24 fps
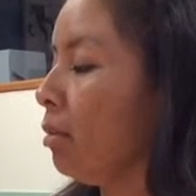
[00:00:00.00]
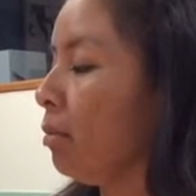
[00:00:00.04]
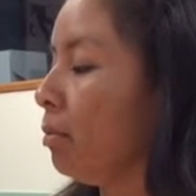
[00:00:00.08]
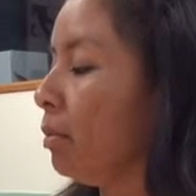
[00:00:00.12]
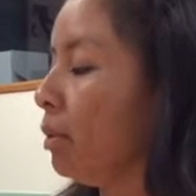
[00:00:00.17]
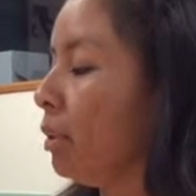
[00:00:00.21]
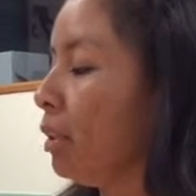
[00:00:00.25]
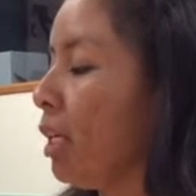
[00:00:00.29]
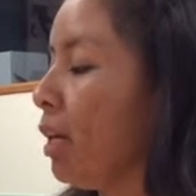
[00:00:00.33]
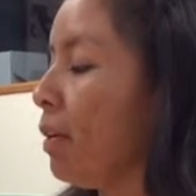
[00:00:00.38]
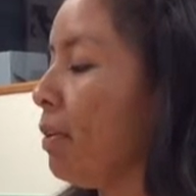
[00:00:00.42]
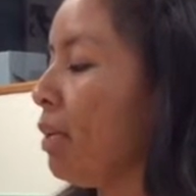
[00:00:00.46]

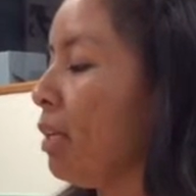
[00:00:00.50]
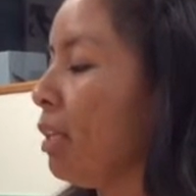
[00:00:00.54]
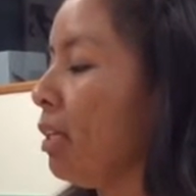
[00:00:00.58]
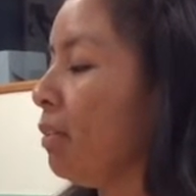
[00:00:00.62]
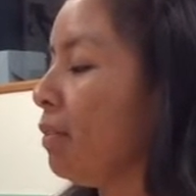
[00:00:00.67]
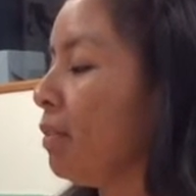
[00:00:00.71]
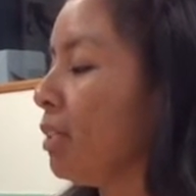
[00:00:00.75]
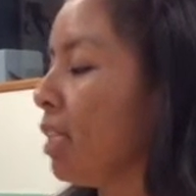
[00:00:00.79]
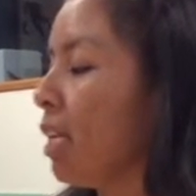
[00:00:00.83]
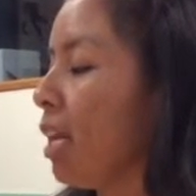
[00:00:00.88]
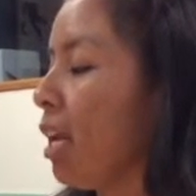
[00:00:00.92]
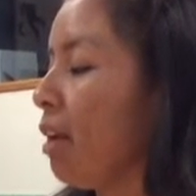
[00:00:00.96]
Sharon
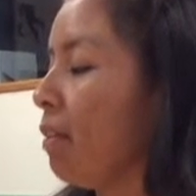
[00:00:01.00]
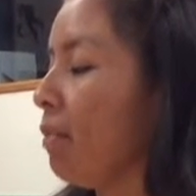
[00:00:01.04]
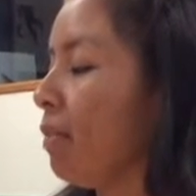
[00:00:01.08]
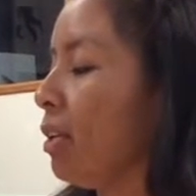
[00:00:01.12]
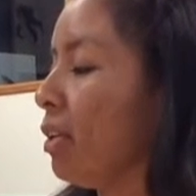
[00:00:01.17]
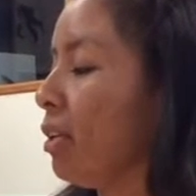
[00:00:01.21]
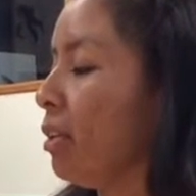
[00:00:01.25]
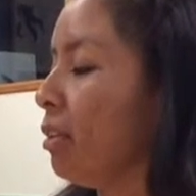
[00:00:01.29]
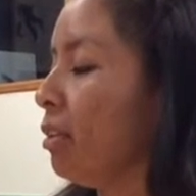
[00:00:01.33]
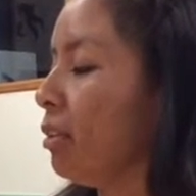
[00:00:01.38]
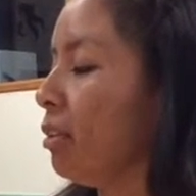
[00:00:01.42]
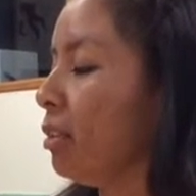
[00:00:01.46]
lives in
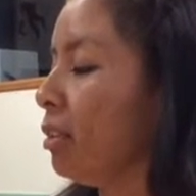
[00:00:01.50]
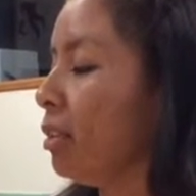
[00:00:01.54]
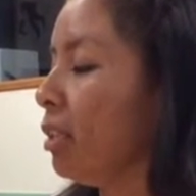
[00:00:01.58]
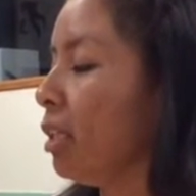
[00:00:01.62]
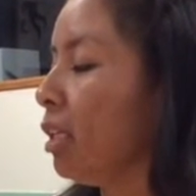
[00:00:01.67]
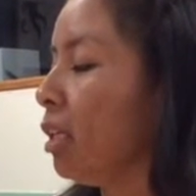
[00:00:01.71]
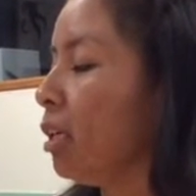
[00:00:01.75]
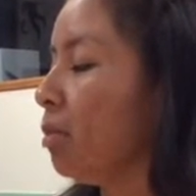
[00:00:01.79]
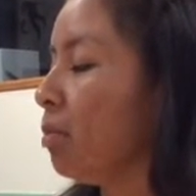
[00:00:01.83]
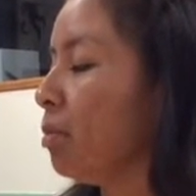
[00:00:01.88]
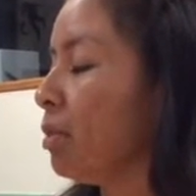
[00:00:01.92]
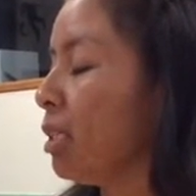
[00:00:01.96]
heaven. She
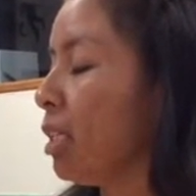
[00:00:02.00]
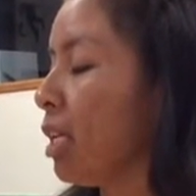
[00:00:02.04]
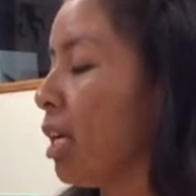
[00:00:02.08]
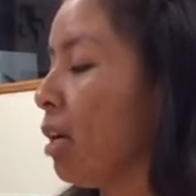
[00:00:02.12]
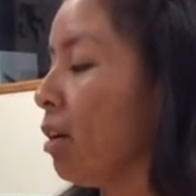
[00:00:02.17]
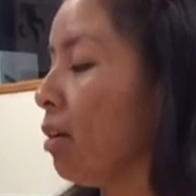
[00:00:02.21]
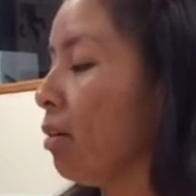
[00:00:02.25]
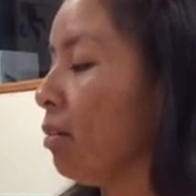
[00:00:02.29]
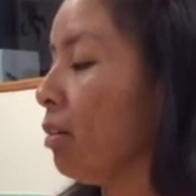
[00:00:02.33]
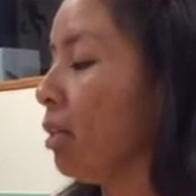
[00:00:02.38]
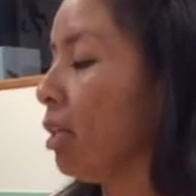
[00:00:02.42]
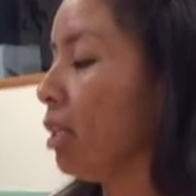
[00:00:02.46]
comes
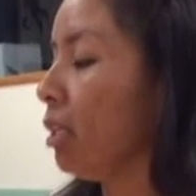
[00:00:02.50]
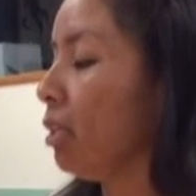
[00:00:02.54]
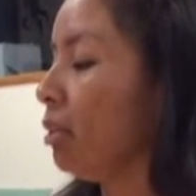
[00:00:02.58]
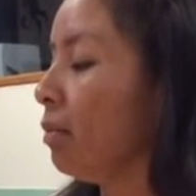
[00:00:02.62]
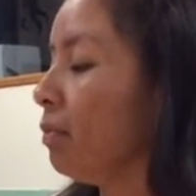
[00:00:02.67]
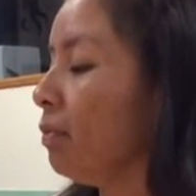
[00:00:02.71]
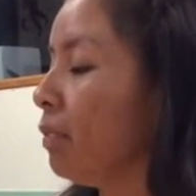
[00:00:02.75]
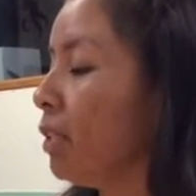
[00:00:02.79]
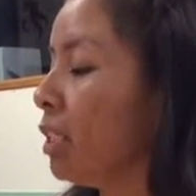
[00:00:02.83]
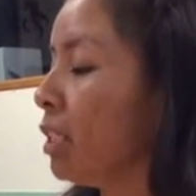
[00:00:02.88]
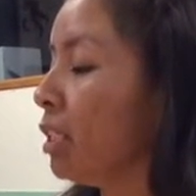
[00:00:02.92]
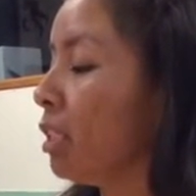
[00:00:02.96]
down
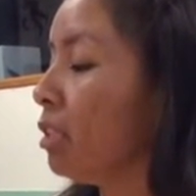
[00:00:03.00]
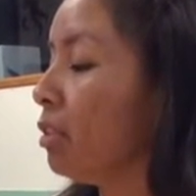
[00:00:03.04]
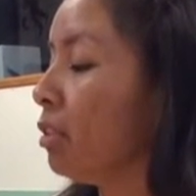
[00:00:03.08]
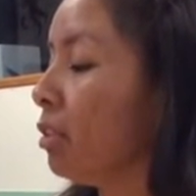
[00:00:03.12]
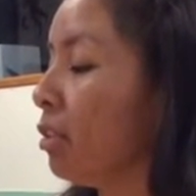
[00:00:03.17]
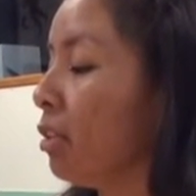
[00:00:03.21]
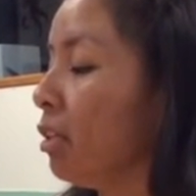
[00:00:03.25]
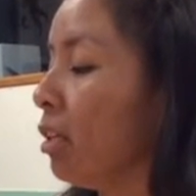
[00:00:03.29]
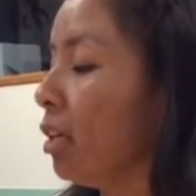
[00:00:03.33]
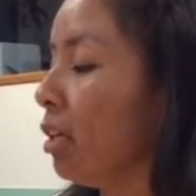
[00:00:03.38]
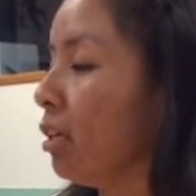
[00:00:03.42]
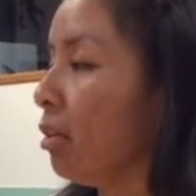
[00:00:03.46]
and visits
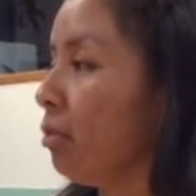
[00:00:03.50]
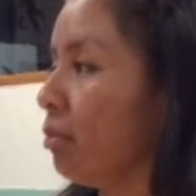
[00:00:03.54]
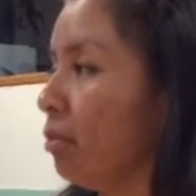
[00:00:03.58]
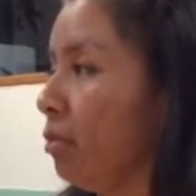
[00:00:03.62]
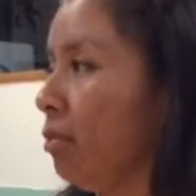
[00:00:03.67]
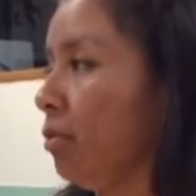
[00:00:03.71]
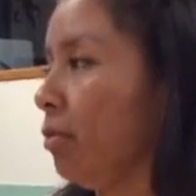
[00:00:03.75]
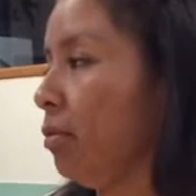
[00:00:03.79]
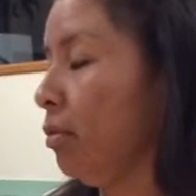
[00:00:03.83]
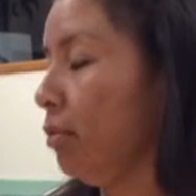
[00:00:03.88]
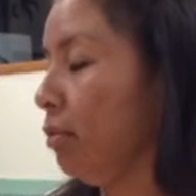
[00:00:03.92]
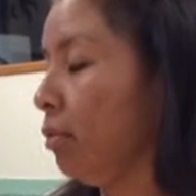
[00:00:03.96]
her daughter,
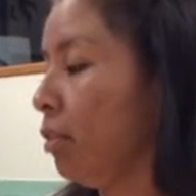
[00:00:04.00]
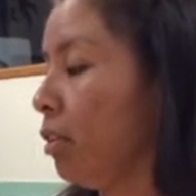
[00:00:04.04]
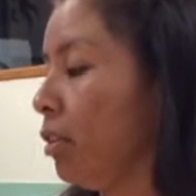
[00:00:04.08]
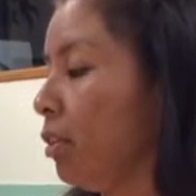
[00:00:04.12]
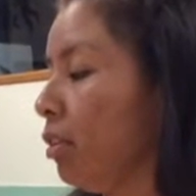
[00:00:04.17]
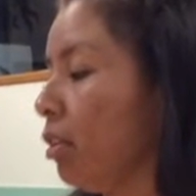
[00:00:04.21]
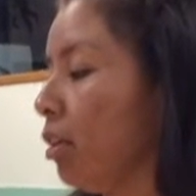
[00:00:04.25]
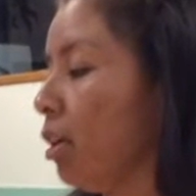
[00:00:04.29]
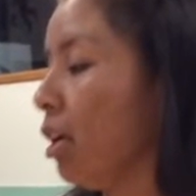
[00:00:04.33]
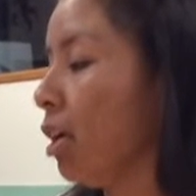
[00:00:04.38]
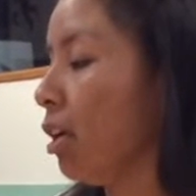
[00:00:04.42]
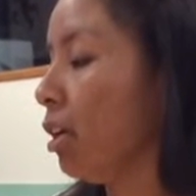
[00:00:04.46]

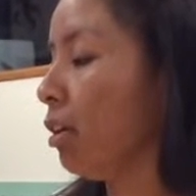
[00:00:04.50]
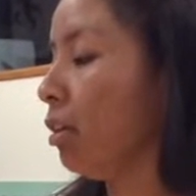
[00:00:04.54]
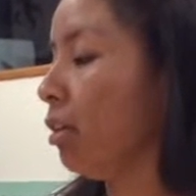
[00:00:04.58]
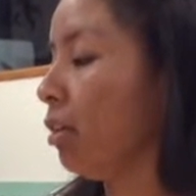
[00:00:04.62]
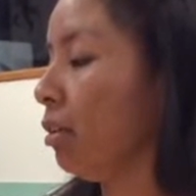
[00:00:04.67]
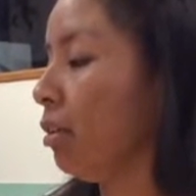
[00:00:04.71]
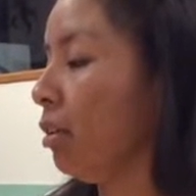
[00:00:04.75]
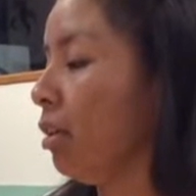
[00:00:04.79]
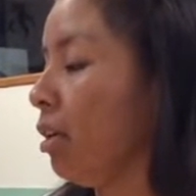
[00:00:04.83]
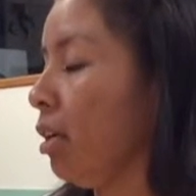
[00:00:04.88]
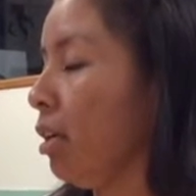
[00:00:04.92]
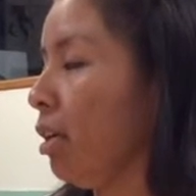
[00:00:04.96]

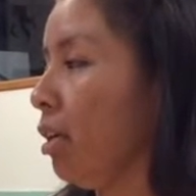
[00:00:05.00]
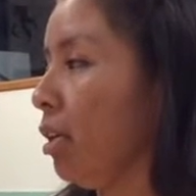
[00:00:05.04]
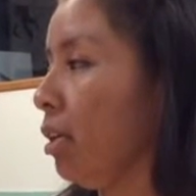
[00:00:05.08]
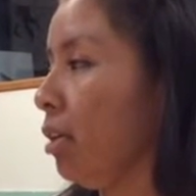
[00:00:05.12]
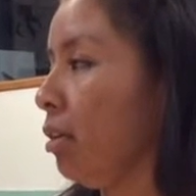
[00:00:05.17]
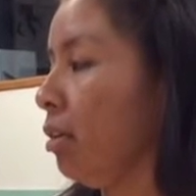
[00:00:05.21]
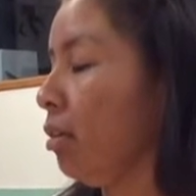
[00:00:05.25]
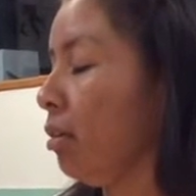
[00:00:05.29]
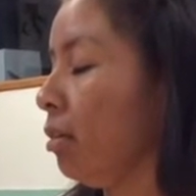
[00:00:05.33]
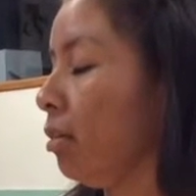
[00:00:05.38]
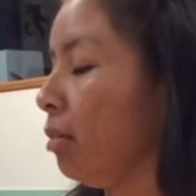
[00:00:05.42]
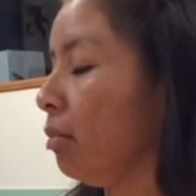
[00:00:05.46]

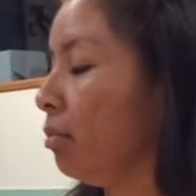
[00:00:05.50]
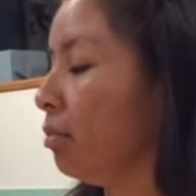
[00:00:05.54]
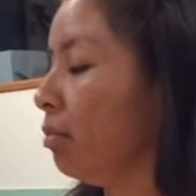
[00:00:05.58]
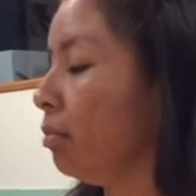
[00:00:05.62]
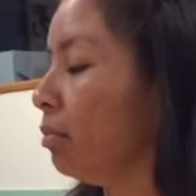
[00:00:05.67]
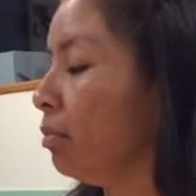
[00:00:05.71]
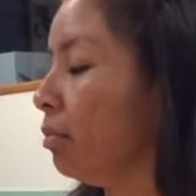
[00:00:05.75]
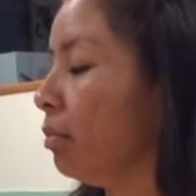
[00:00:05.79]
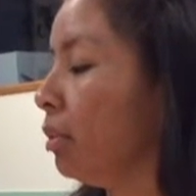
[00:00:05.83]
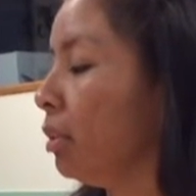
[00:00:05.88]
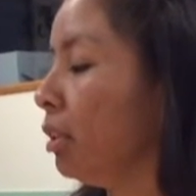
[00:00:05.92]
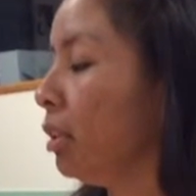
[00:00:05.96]
and
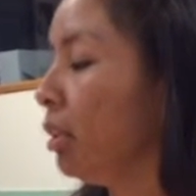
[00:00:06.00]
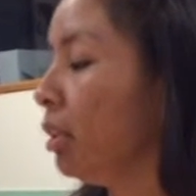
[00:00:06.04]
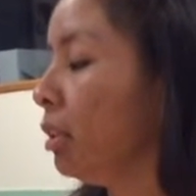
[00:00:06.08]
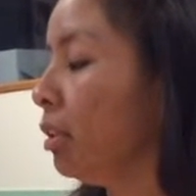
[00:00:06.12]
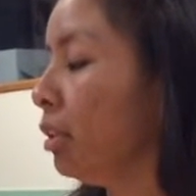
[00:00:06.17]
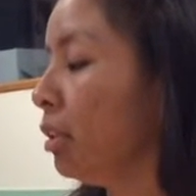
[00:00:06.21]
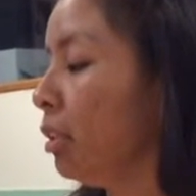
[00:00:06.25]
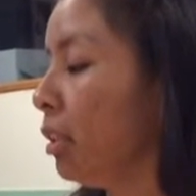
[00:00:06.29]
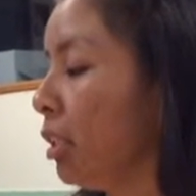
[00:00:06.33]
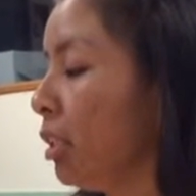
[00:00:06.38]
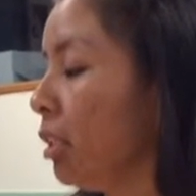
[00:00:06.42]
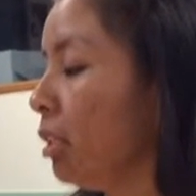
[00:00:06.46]
she
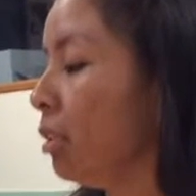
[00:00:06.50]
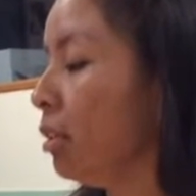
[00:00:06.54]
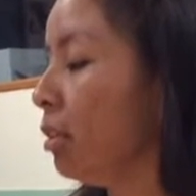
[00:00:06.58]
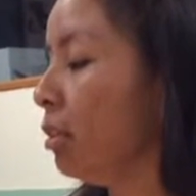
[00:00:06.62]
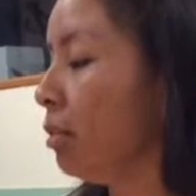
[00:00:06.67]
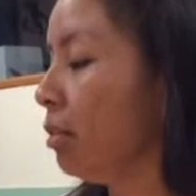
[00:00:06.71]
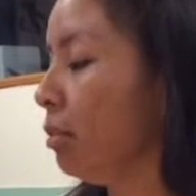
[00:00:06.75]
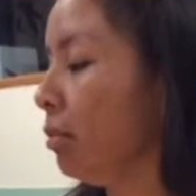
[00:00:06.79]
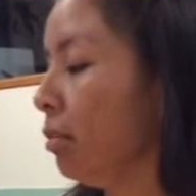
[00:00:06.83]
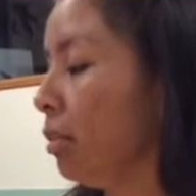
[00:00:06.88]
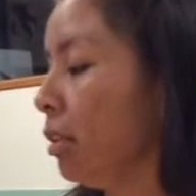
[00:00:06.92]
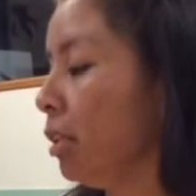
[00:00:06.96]

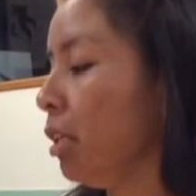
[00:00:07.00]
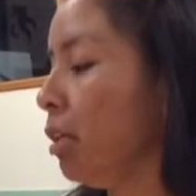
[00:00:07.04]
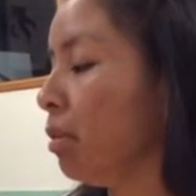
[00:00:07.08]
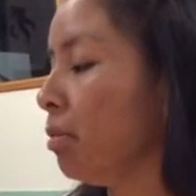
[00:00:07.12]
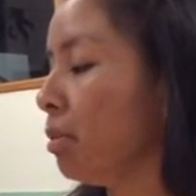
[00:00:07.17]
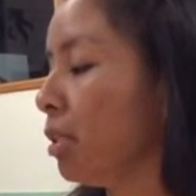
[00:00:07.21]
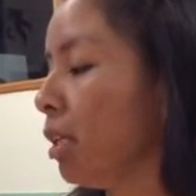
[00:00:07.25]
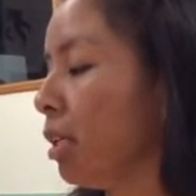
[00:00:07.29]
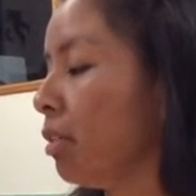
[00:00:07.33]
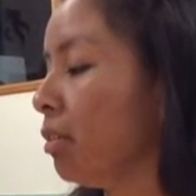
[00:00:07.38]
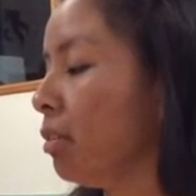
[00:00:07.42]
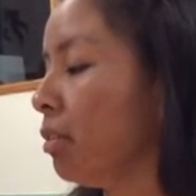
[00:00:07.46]

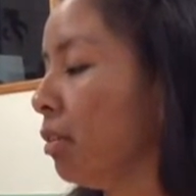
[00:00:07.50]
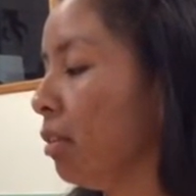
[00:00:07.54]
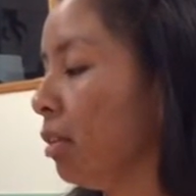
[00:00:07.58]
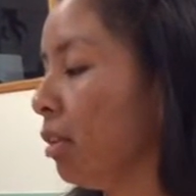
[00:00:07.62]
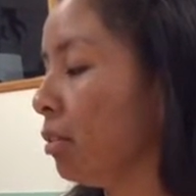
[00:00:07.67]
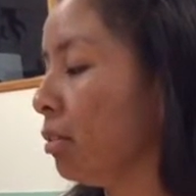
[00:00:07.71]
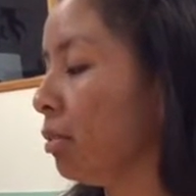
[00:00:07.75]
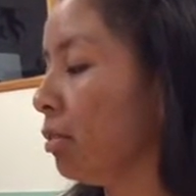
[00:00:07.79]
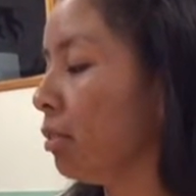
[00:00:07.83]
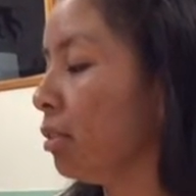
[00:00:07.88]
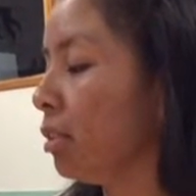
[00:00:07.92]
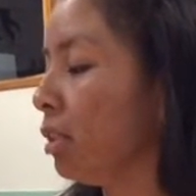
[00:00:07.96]
comes down to
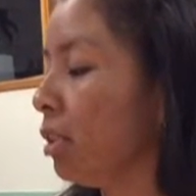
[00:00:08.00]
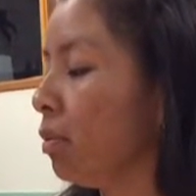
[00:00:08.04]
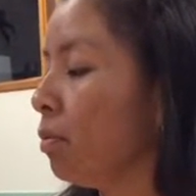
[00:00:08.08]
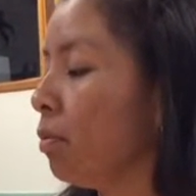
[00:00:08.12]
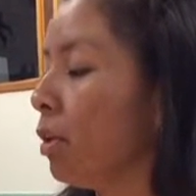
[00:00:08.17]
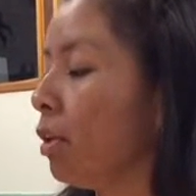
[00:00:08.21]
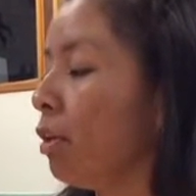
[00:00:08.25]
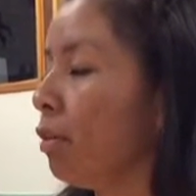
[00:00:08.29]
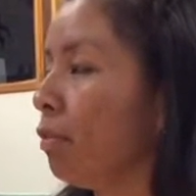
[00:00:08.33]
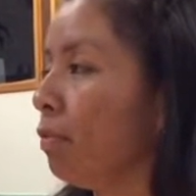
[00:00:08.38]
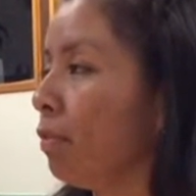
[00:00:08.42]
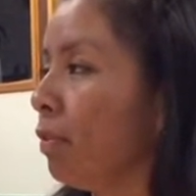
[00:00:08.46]
also see
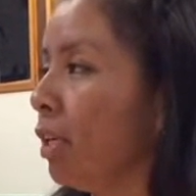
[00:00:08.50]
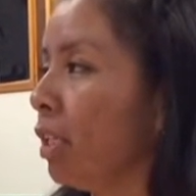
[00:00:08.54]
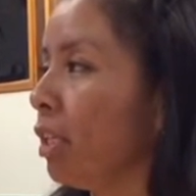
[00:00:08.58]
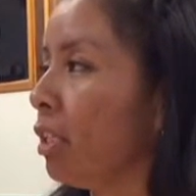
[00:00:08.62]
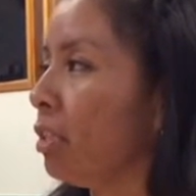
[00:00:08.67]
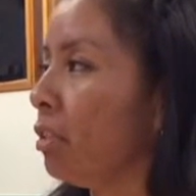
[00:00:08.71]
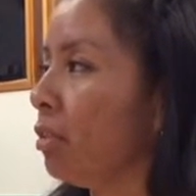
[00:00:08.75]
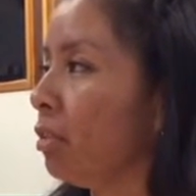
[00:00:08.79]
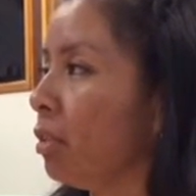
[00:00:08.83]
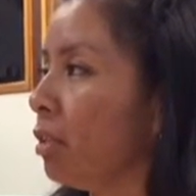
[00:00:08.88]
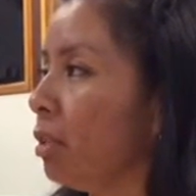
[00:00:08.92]
what her friends are